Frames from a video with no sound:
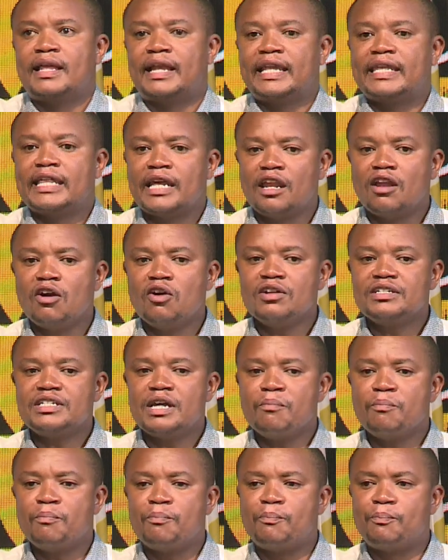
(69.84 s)
The
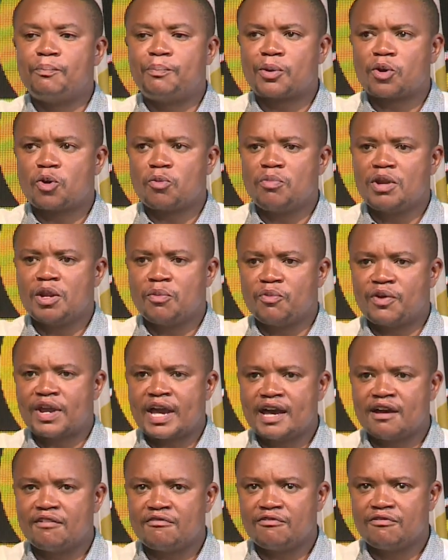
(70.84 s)
long-term problem we
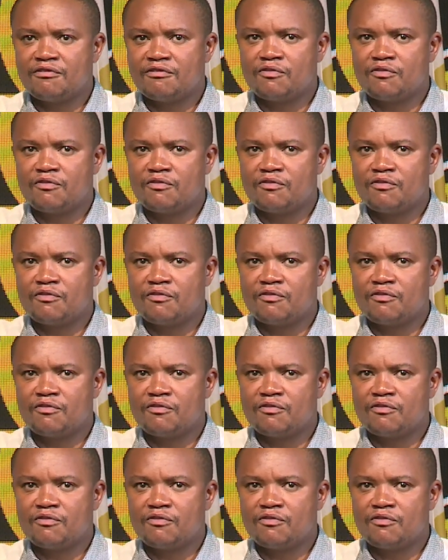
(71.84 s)
have,